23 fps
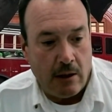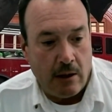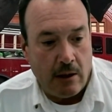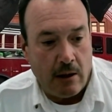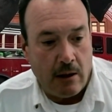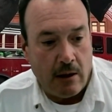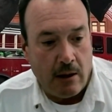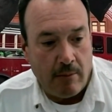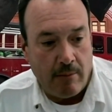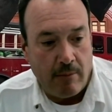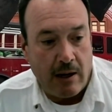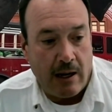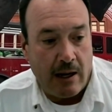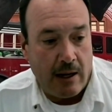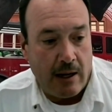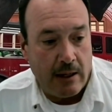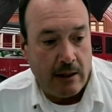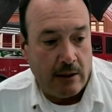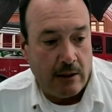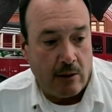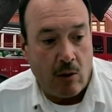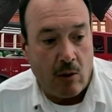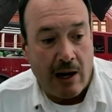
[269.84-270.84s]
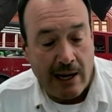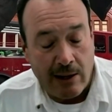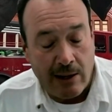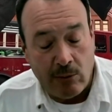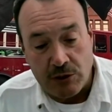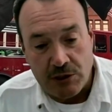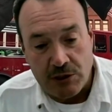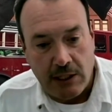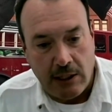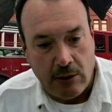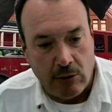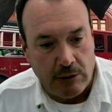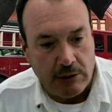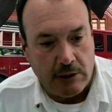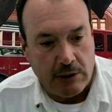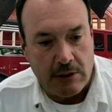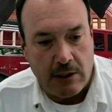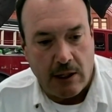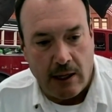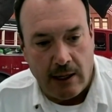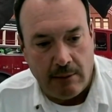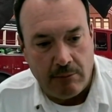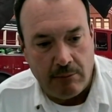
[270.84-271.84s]
um, I, you know, I was here at the
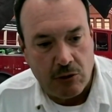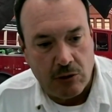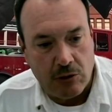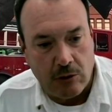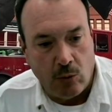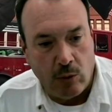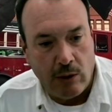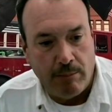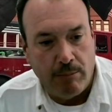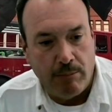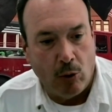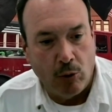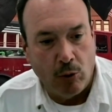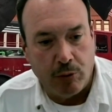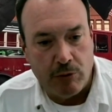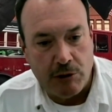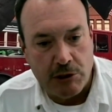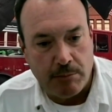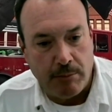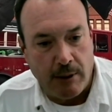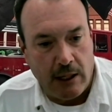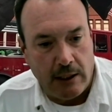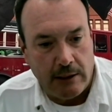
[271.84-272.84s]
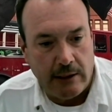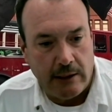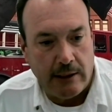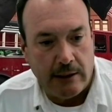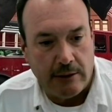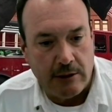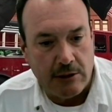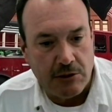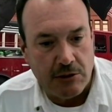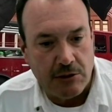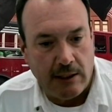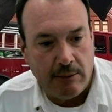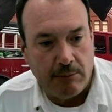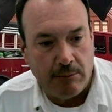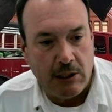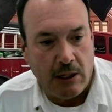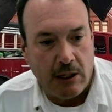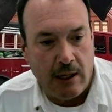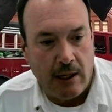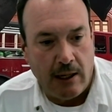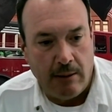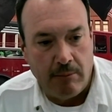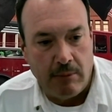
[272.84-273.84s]
time, so we both responded at the same
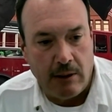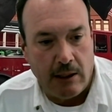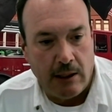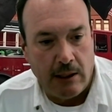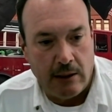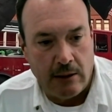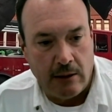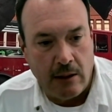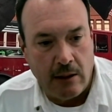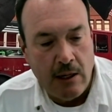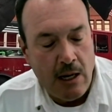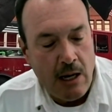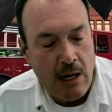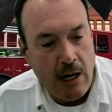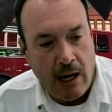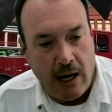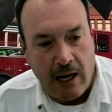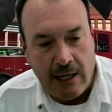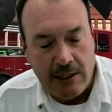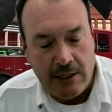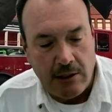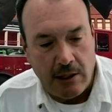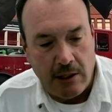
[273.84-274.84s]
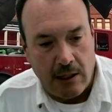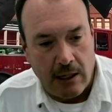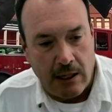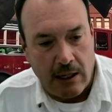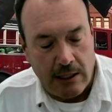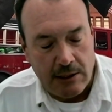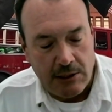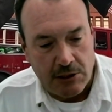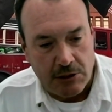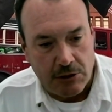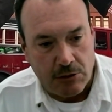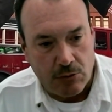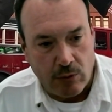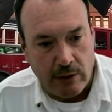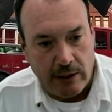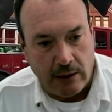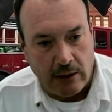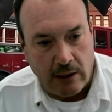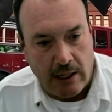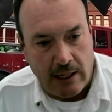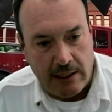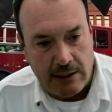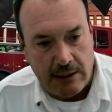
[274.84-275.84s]
time. And I, I just
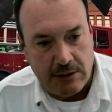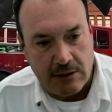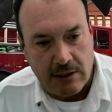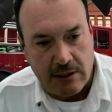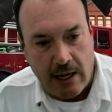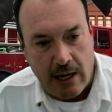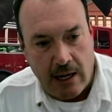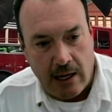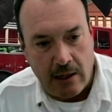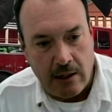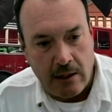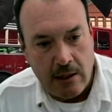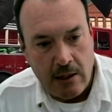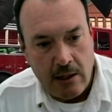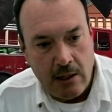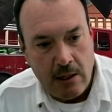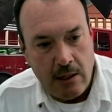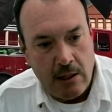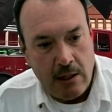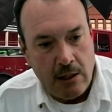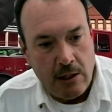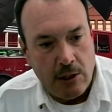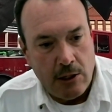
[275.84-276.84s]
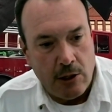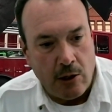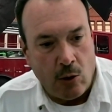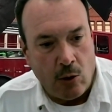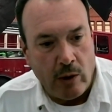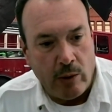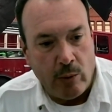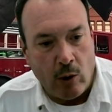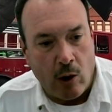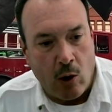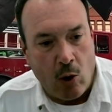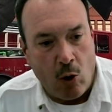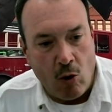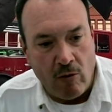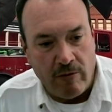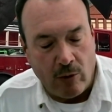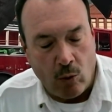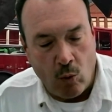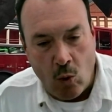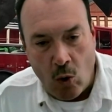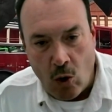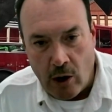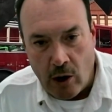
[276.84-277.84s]
realized that, you know, we were over
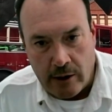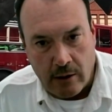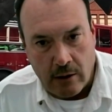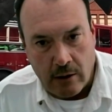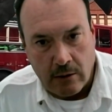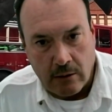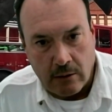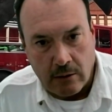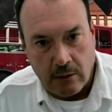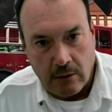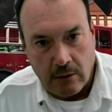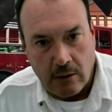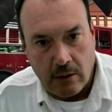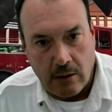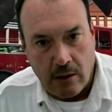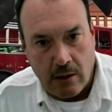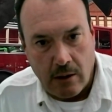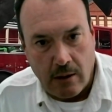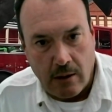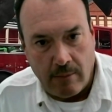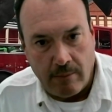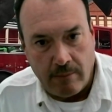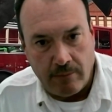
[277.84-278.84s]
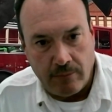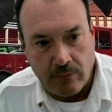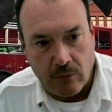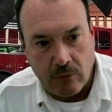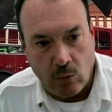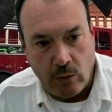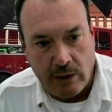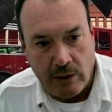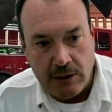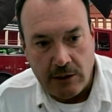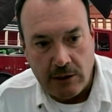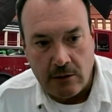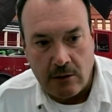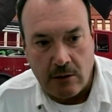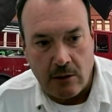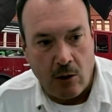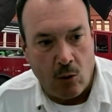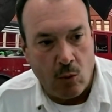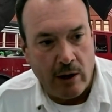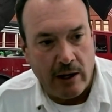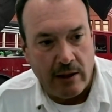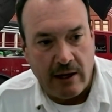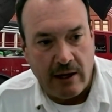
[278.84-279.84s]
water. Um, we didn't know
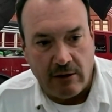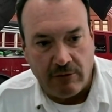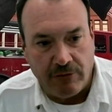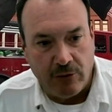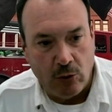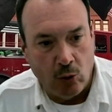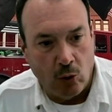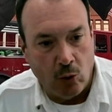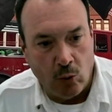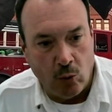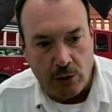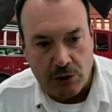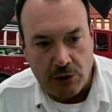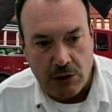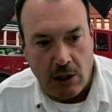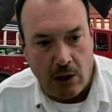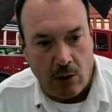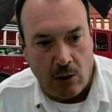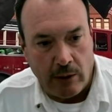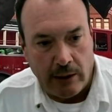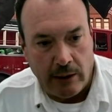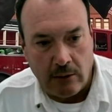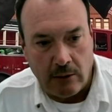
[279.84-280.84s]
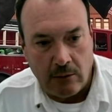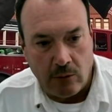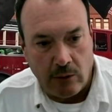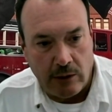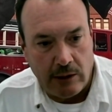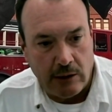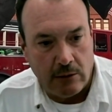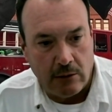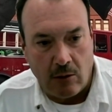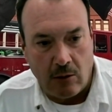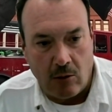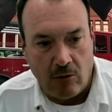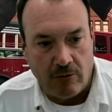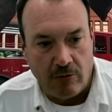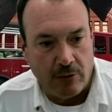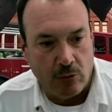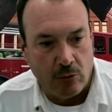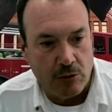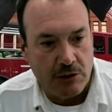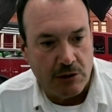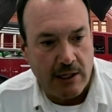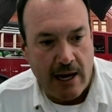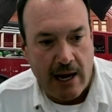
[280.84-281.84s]
where that fuel was going. We didn't know if it
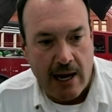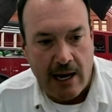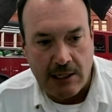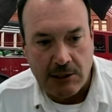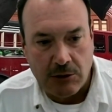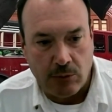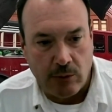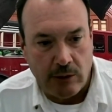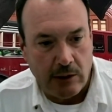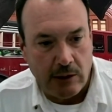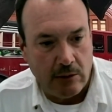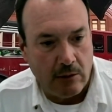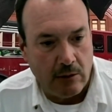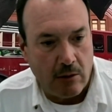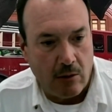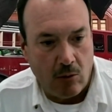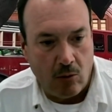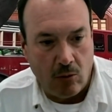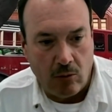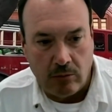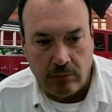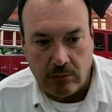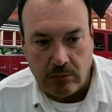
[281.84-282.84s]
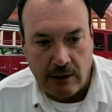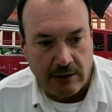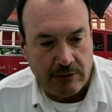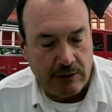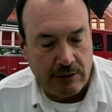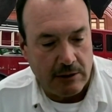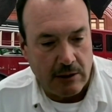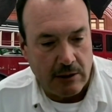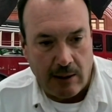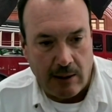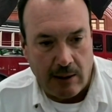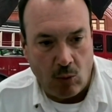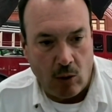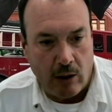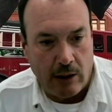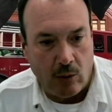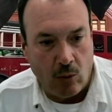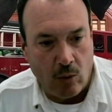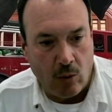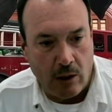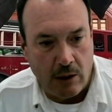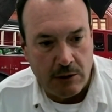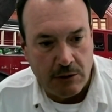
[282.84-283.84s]
was gas. We didn't know at the time what it
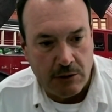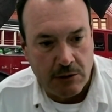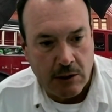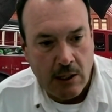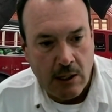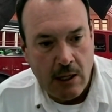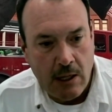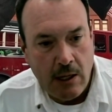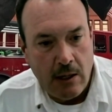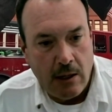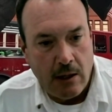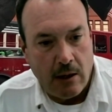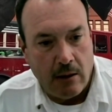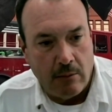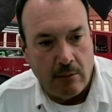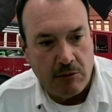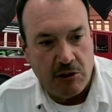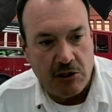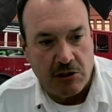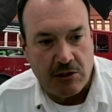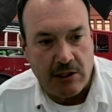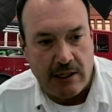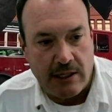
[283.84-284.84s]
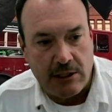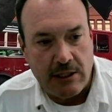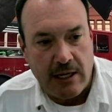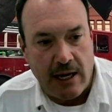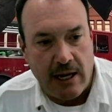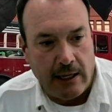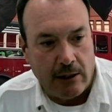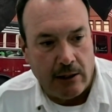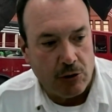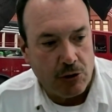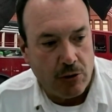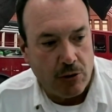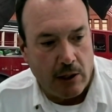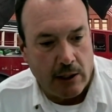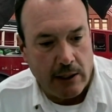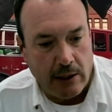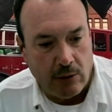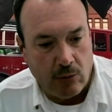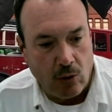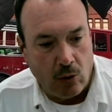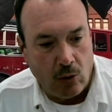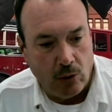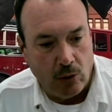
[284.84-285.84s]
was um, just that a tanker truck
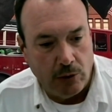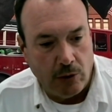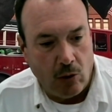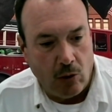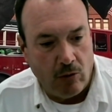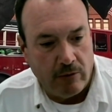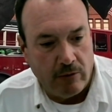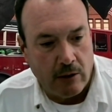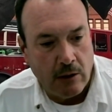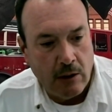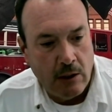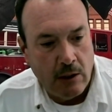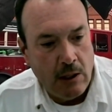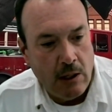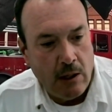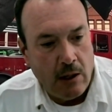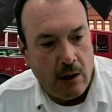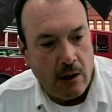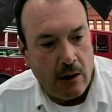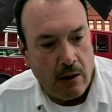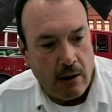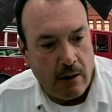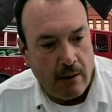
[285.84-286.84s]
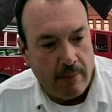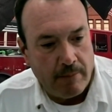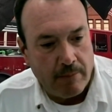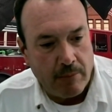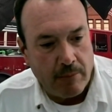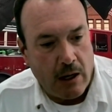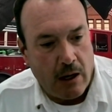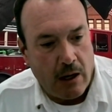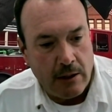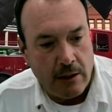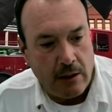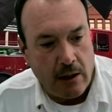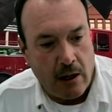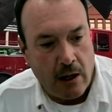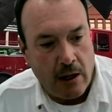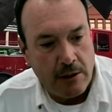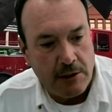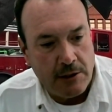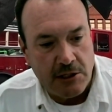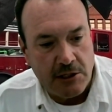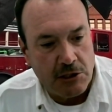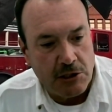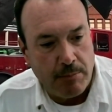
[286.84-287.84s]
had rolled over. Um, our our
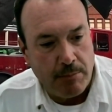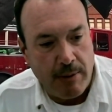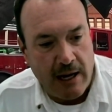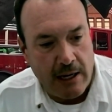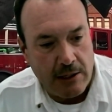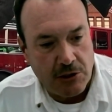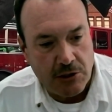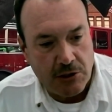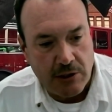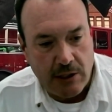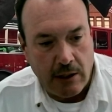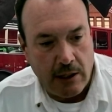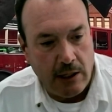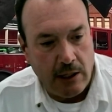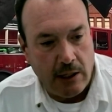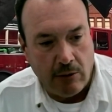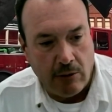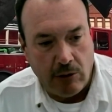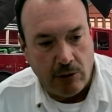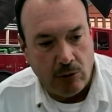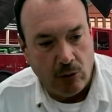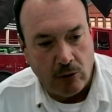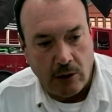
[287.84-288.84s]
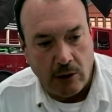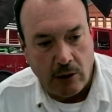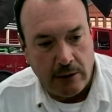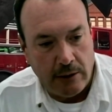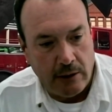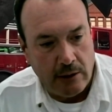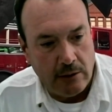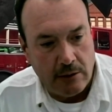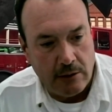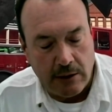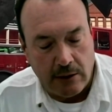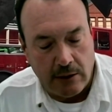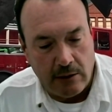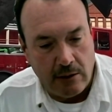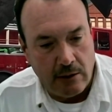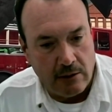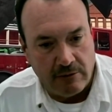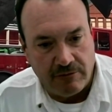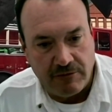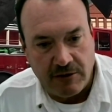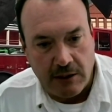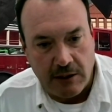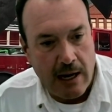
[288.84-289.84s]
dispatch center here in New London did
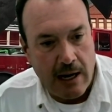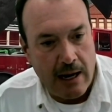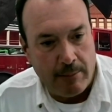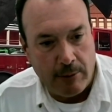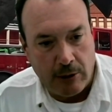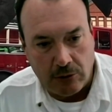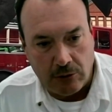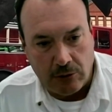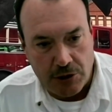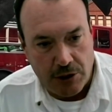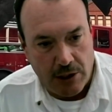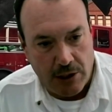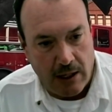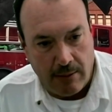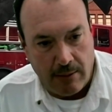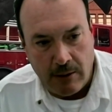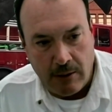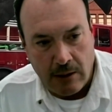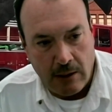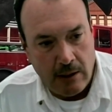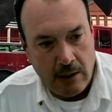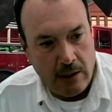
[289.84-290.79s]
a phenomenal job